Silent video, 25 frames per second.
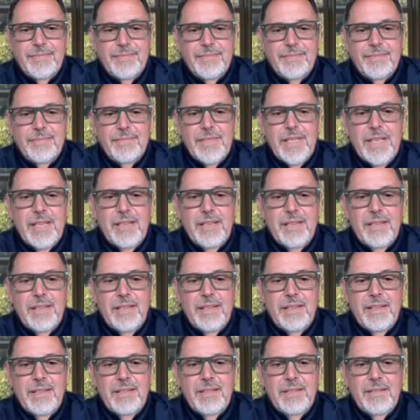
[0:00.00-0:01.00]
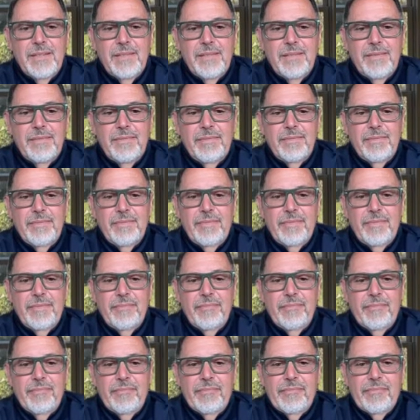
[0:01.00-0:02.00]

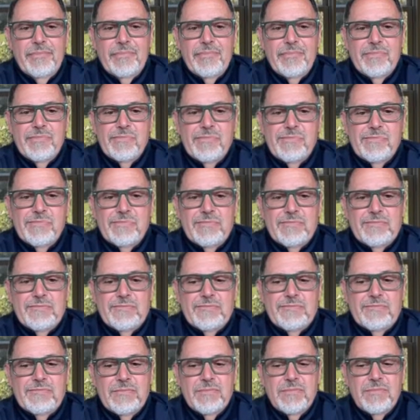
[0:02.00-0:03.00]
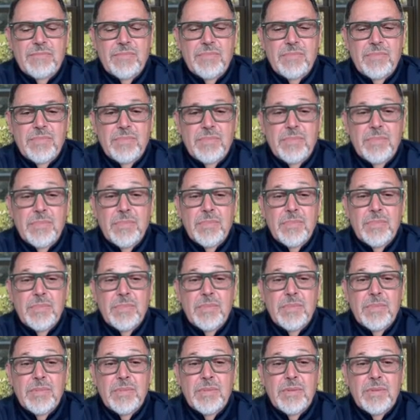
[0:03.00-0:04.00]

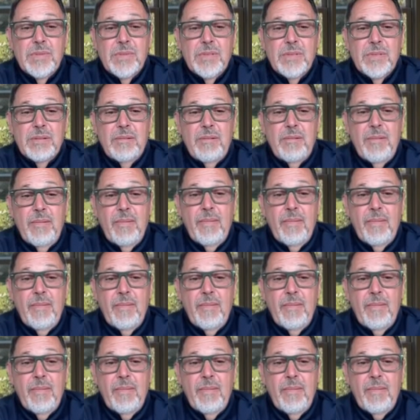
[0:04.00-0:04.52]
This person isn't speaking.